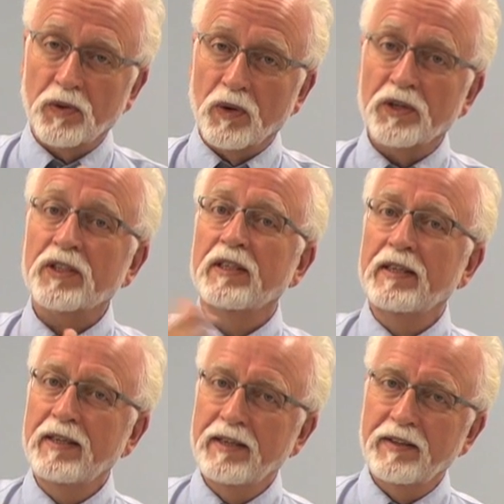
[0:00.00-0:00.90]
of course,
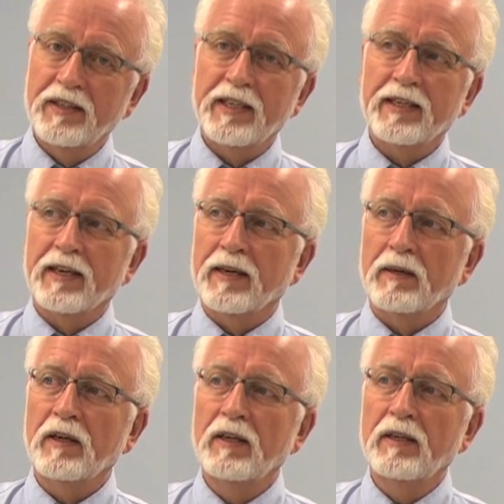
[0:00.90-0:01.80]
the
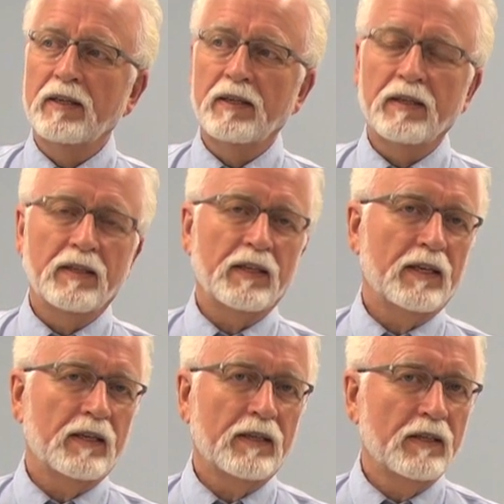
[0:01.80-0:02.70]
uh,
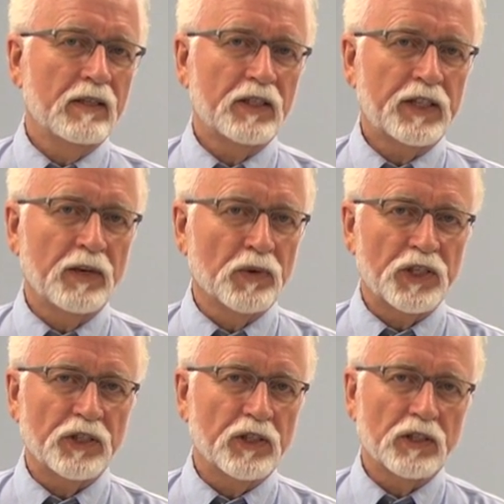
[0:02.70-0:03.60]
the the skin
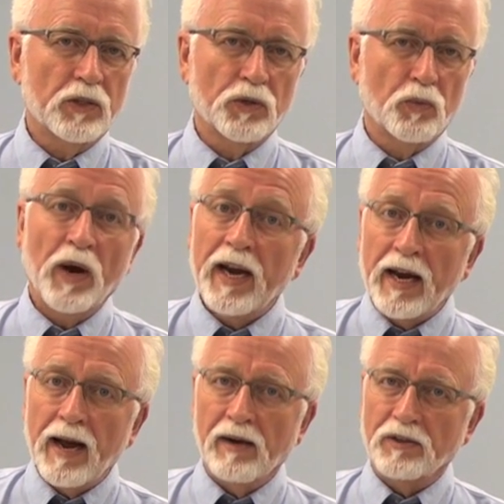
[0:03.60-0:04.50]
resistance goes way
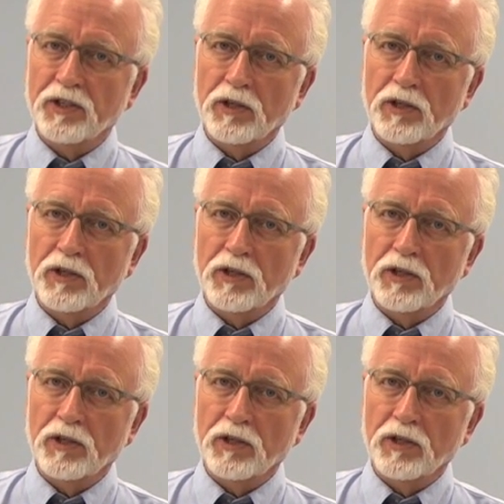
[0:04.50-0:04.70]
down,